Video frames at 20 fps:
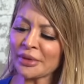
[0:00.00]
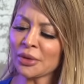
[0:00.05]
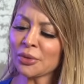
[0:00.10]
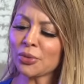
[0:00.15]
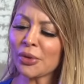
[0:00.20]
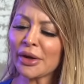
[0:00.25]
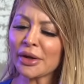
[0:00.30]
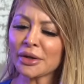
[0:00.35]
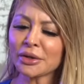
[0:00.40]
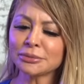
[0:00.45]

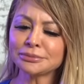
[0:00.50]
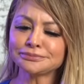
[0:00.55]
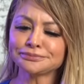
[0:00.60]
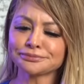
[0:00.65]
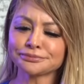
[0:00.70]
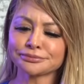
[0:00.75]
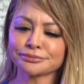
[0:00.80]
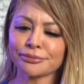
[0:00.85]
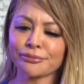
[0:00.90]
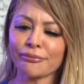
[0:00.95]
Well,
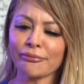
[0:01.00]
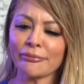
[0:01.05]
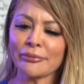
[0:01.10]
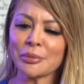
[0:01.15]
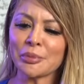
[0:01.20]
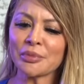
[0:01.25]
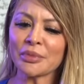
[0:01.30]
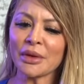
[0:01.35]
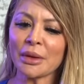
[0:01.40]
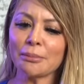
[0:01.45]

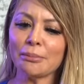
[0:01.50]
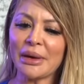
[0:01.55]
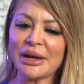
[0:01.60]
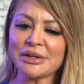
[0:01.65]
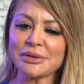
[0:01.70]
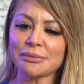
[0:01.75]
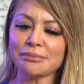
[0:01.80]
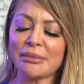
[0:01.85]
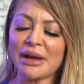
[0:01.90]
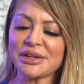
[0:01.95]

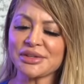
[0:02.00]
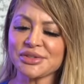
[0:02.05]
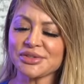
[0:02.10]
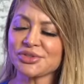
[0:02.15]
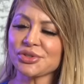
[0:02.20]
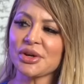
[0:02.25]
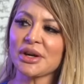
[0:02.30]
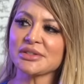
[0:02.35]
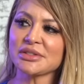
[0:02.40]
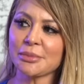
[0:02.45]
my
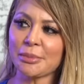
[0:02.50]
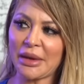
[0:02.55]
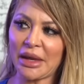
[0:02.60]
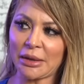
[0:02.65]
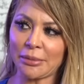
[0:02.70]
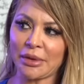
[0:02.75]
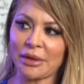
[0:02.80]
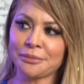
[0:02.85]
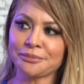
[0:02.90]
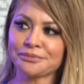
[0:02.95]
sister has a
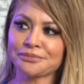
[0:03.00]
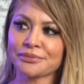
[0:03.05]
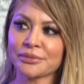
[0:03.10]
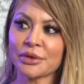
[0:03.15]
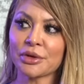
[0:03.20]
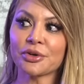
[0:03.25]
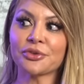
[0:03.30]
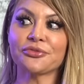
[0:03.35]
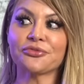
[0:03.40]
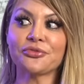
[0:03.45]
baby.
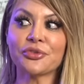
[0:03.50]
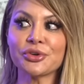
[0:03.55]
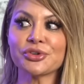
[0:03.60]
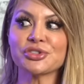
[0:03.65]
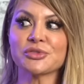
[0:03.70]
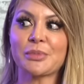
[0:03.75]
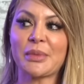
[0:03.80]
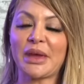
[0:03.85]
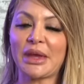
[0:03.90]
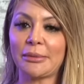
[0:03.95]
Mm-hmm. Her
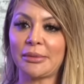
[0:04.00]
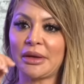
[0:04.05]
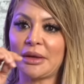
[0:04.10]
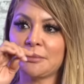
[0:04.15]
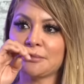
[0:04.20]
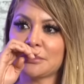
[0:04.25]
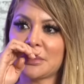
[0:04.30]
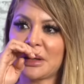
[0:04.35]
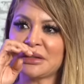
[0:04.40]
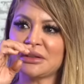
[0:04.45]
first
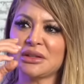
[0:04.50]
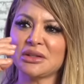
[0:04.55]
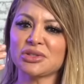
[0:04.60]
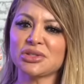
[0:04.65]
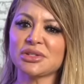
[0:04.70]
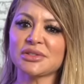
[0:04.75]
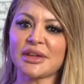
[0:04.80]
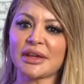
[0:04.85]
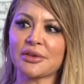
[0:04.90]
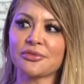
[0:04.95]
baby. I think
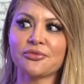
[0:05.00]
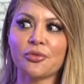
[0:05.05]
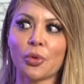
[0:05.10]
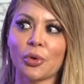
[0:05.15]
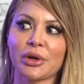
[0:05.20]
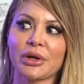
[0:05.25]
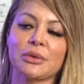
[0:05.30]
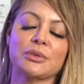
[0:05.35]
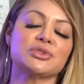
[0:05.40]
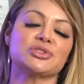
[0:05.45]
she's like
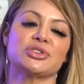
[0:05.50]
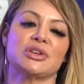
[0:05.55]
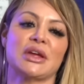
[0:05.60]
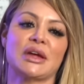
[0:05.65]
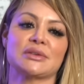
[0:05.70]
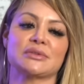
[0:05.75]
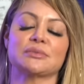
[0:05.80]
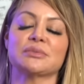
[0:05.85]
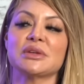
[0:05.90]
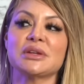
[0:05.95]
40 when she
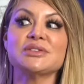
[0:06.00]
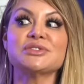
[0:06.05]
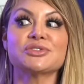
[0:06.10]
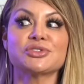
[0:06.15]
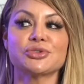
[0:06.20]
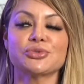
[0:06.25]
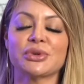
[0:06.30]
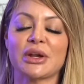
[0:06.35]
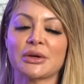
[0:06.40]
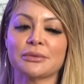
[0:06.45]
has. He's
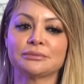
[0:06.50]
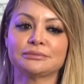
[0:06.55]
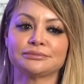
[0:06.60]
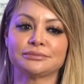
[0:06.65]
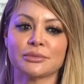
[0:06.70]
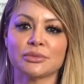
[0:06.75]
2 now.